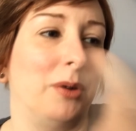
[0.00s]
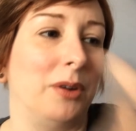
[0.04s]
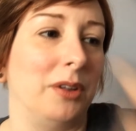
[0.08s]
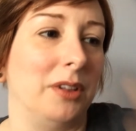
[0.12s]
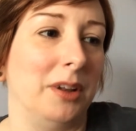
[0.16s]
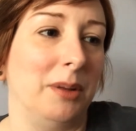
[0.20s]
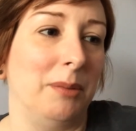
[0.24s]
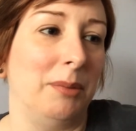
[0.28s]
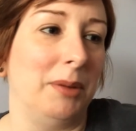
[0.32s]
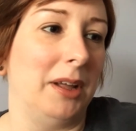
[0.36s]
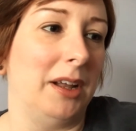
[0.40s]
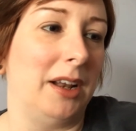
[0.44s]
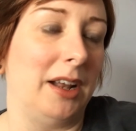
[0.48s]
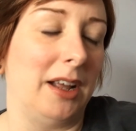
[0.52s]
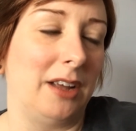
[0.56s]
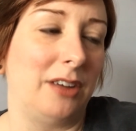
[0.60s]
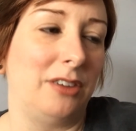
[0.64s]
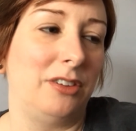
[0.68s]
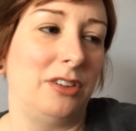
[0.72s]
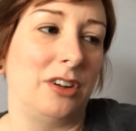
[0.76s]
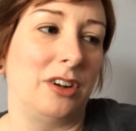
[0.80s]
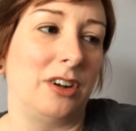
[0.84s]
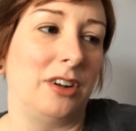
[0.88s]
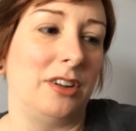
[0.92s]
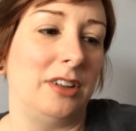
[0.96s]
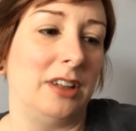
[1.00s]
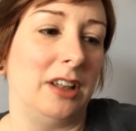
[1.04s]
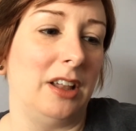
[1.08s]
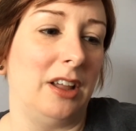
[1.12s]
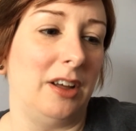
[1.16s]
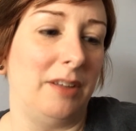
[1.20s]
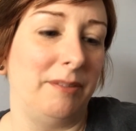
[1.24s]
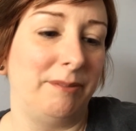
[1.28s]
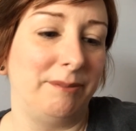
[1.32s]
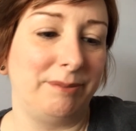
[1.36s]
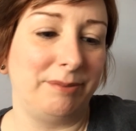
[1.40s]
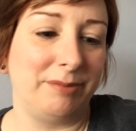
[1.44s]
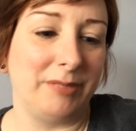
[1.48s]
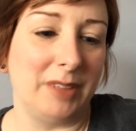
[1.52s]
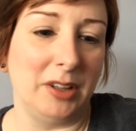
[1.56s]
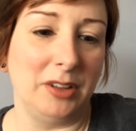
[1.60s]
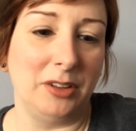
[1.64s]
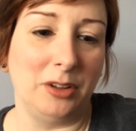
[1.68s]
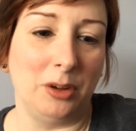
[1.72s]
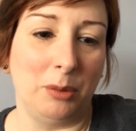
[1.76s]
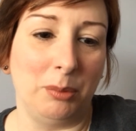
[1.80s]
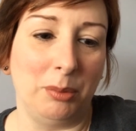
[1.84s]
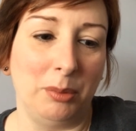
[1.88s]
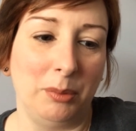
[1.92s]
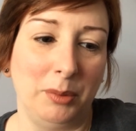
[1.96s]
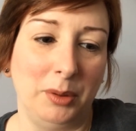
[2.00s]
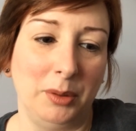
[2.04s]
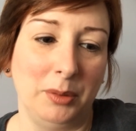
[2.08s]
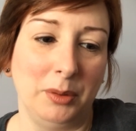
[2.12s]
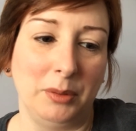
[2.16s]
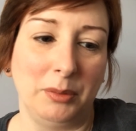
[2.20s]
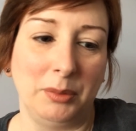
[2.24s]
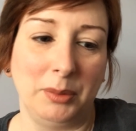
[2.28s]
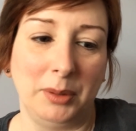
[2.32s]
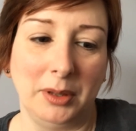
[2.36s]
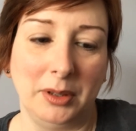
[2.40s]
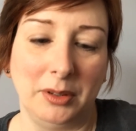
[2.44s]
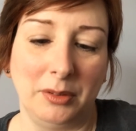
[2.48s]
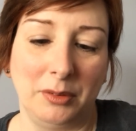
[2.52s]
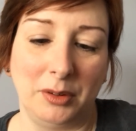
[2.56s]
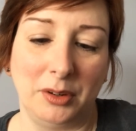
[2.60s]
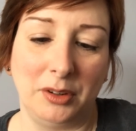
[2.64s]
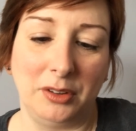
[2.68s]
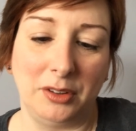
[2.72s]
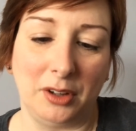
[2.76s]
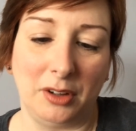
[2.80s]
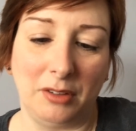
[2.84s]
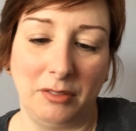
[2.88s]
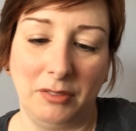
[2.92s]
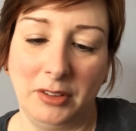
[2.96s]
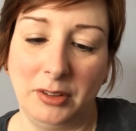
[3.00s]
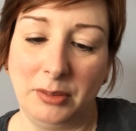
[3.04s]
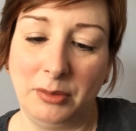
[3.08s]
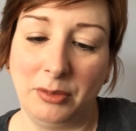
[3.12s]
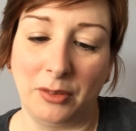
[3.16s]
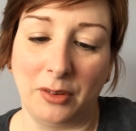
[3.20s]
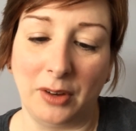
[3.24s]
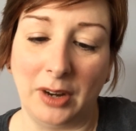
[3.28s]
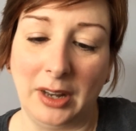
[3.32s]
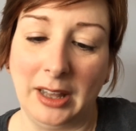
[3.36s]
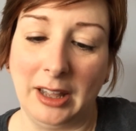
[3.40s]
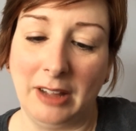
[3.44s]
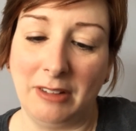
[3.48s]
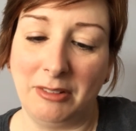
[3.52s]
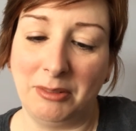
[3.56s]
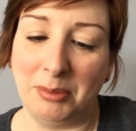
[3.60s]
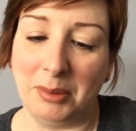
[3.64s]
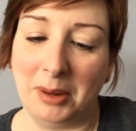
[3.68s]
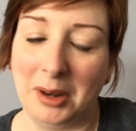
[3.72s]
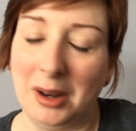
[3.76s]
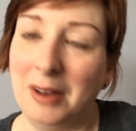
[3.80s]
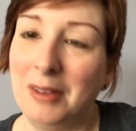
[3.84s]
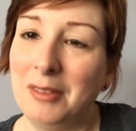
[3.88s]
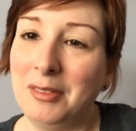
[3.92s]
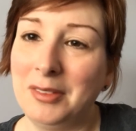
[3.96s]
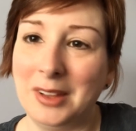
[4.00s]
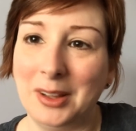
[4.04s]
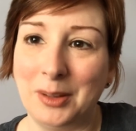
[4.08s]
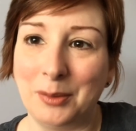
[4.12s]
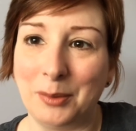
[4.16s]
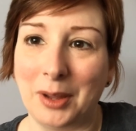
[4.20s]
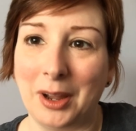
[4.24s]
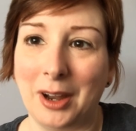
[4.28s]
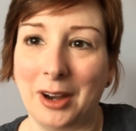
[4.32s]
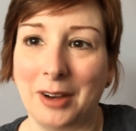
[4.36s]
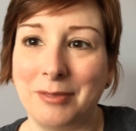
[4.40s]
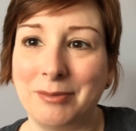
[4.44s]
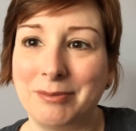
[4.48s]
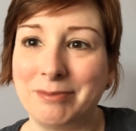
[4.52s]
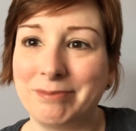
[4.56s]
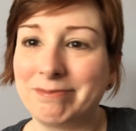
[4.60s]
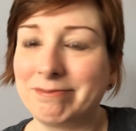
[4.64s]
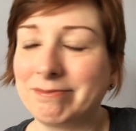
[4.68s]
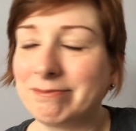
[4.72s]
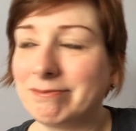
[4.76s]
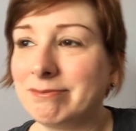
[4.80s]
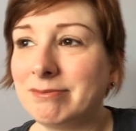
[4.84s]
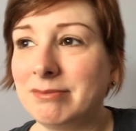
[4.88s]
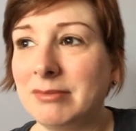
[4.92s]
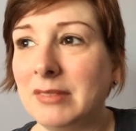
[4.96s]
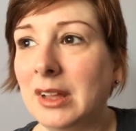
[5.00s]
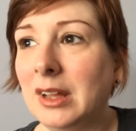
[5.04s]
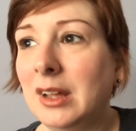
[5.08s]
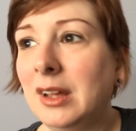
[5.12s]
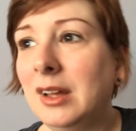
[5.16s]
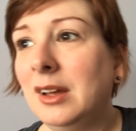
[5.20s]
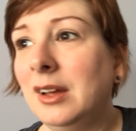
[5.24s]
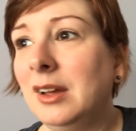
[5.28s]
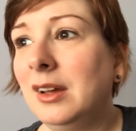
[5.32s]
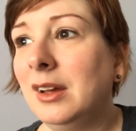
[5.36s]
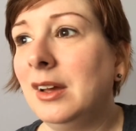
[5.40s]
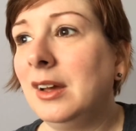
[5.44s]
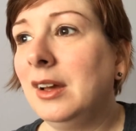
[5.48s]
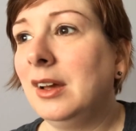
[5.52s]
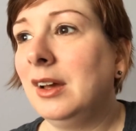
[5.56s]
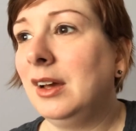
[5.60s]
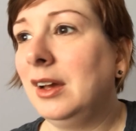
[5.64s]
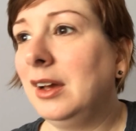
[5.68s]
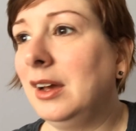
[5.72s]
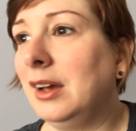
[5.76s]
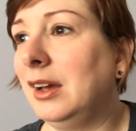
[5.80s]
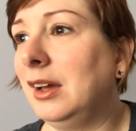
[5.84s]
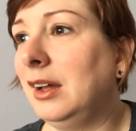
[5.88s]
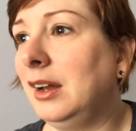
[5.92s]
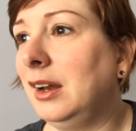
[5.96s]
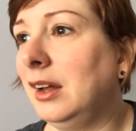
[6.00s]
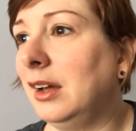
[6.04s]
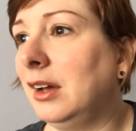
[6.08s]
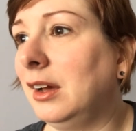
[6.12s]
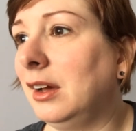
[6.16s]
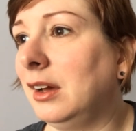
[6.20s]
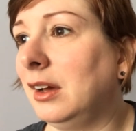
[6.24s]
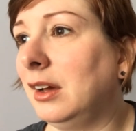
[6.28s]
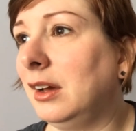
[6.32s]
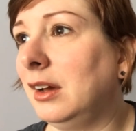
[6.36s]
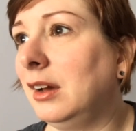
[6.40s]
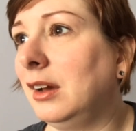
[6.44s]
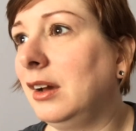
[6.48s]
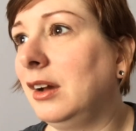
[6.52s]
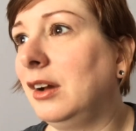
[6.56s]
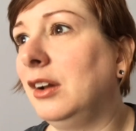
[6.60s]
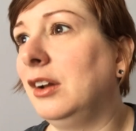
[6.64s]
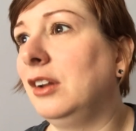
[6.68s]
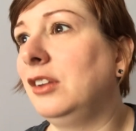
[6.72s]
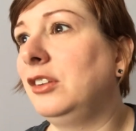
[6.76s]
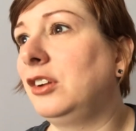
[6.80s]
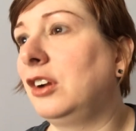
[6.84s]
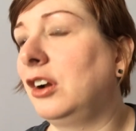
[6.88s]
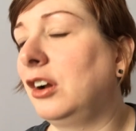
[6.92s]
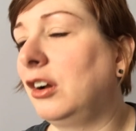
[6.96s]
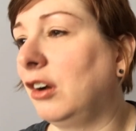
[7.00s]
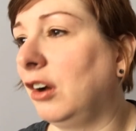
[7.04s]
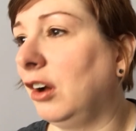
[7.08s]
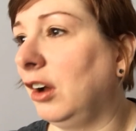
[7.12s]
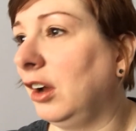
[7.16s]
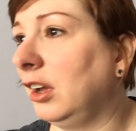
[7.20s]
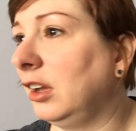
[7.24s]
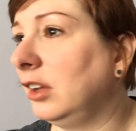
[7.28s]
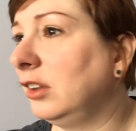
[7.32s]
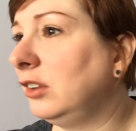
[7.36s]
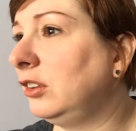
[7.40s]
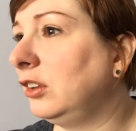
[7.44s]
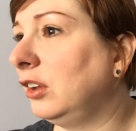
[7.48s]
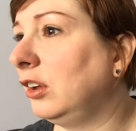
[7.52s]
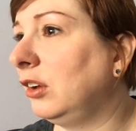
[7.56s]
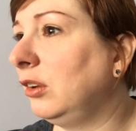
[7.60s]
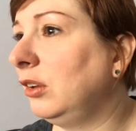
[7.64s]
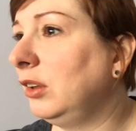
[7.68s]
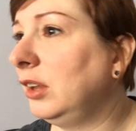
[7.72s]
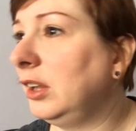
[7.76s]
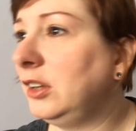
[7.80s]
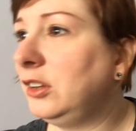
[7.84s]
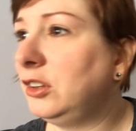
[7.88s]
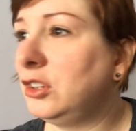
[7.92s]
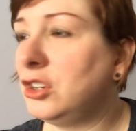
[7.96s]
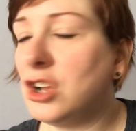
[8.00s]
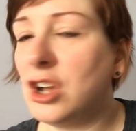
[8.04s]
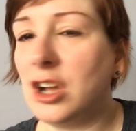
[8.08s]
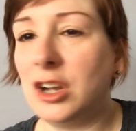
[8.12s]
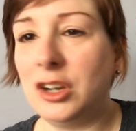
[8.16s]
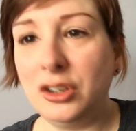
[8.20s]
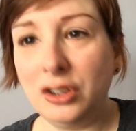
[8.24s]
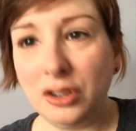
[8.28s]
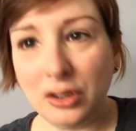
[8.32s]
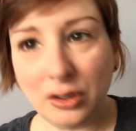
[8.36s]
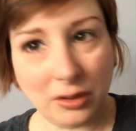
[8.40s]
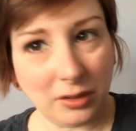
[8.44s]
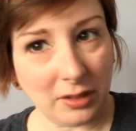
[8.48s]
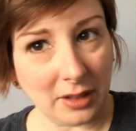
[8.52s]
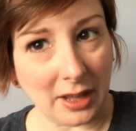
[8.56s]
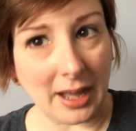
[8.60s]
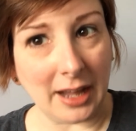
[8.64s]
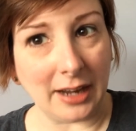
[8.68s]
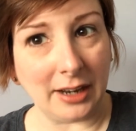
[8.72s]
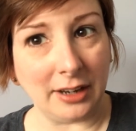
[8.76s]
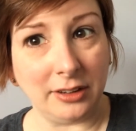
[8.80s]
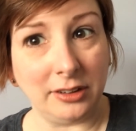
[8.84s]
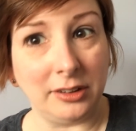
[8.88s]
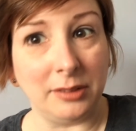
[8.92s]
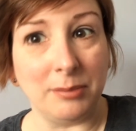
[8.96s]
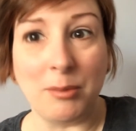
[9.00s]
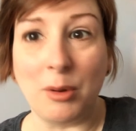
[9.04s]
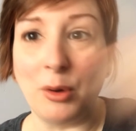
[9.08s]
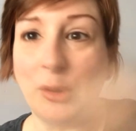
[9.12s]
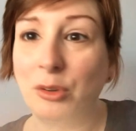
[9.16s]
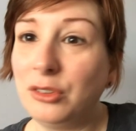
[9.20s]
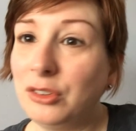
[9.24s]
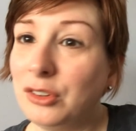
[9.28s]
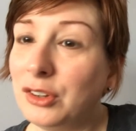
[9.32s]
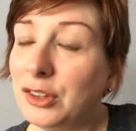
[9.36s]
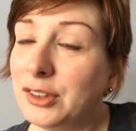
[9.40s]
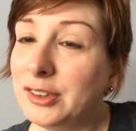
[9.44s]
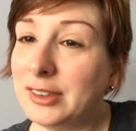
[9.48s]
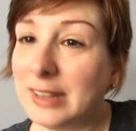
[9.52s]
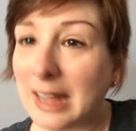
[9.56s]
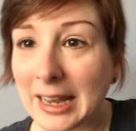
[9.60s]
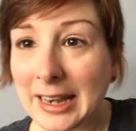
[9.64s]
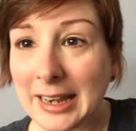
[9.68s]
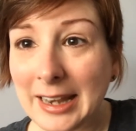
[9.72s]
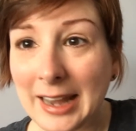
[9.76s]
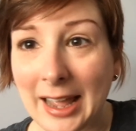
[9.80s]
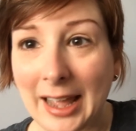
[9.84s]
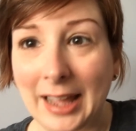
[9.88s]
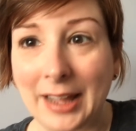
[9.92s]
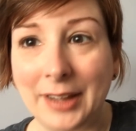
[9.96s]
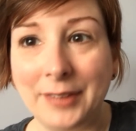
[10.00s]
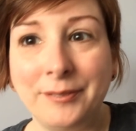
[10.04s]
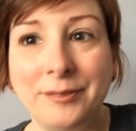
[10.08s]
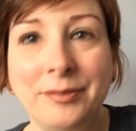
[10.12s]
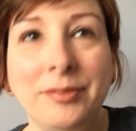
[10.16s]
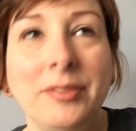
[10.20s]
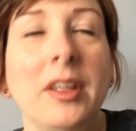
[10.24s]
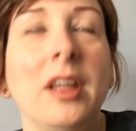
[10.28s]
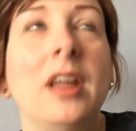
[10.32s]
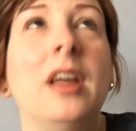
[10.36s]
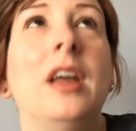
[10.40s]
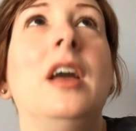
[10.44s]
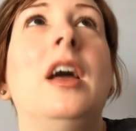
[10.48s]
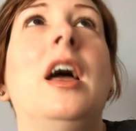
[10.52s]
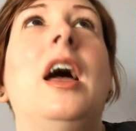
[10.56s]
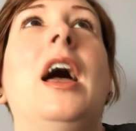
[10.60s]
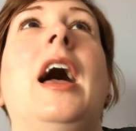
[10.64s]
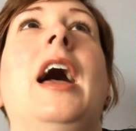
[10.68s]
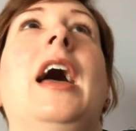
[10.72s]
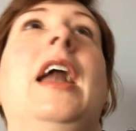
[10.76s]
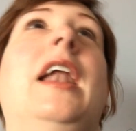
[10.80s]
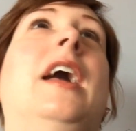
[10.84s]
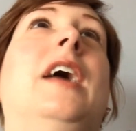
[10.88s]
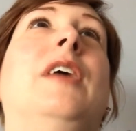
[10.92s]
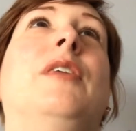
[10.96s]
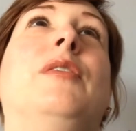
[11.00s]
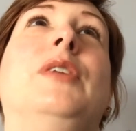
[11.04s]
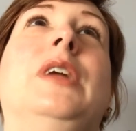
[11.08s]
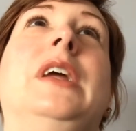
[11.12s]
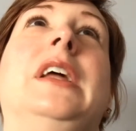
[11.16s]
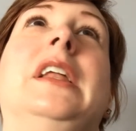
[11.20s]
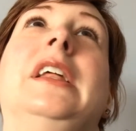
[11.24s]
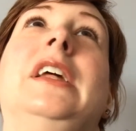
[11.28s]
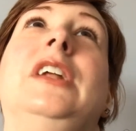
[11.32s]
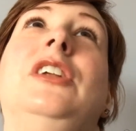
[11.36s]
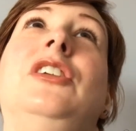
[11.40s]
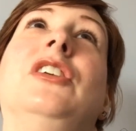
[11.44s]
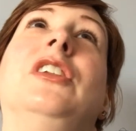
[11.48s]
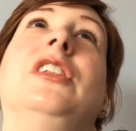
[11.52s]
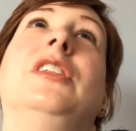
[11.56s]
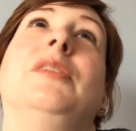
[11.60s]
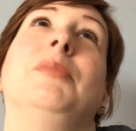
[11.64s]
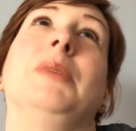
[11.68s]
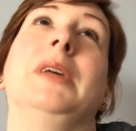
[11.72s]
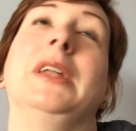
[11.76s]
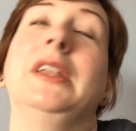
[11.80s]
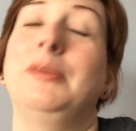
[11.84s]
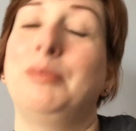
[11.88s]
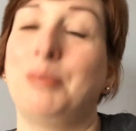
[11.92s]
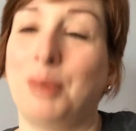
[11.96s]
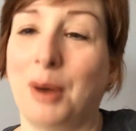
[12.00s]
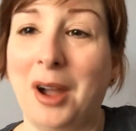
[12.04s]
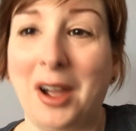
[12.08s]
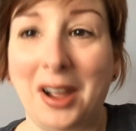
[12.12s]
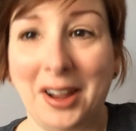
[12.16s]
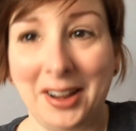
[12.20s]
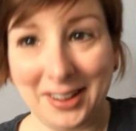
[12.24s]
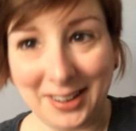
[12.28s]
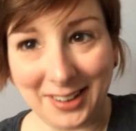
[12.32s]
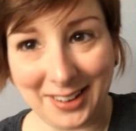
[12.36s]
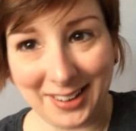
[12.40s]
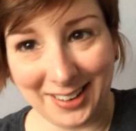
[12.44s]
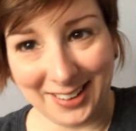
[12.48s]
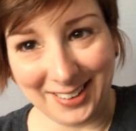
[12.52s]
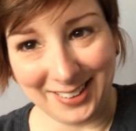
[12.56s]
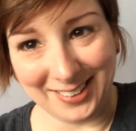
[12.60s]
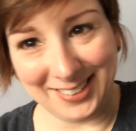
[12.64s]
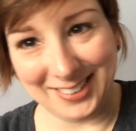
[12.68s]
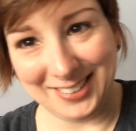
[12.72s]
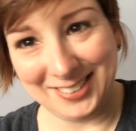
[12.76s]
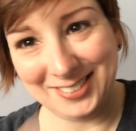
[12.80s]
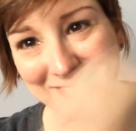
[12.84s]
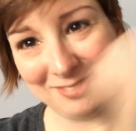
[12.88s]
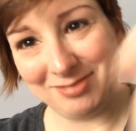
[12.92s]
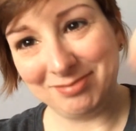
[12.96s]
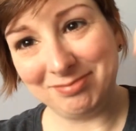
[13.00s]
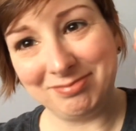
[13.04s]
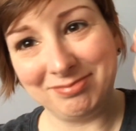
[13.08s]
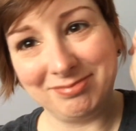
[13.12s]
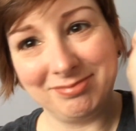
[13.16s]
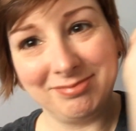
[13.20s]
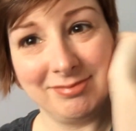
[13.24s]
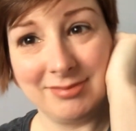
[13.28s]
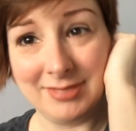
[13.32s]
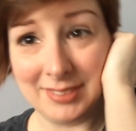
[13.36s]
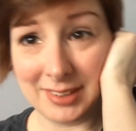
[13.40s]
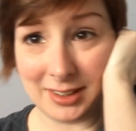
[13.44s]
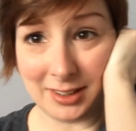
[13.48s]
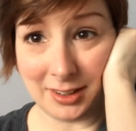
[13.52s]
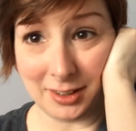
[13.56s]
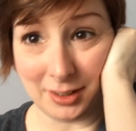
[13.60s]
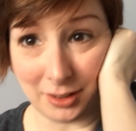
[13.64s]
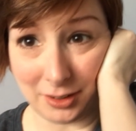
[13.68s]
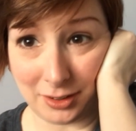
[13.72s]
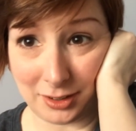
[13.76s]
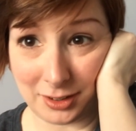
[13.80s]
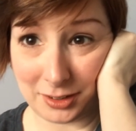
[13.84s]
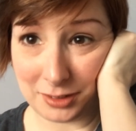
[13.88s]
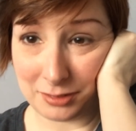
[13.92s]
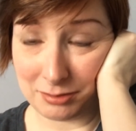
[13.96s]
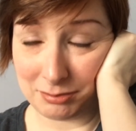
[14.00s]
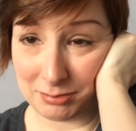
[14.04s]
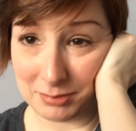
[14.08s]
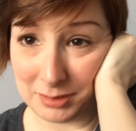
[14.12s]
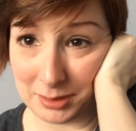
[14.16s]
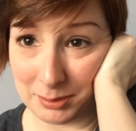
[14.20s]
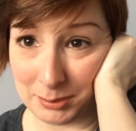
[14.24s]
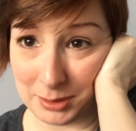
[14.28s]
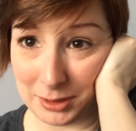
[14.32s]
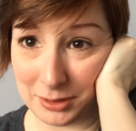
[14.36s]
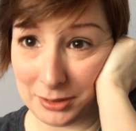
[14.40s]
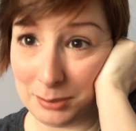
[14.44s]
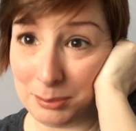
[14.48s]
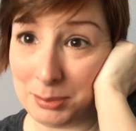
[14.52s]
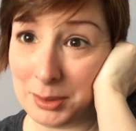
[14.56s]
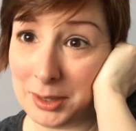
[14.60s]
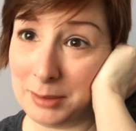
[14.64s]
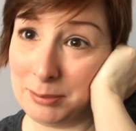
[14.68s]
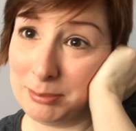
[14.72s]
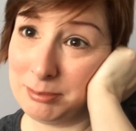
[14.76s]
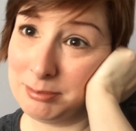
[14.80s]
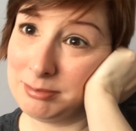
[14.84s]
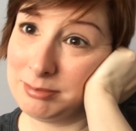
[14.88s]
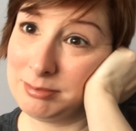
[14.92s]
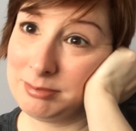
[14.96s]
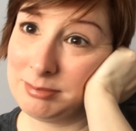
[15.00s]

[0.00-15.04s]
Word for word: more than a bit, actually hurts a lot. I was hoping we would be able to resolve this before I left, but I don't think we are and uh, I'm gonna start crying. So let's not do that. It's emotional Sunday, and I really just miss Brian a lot. I miss you, babe.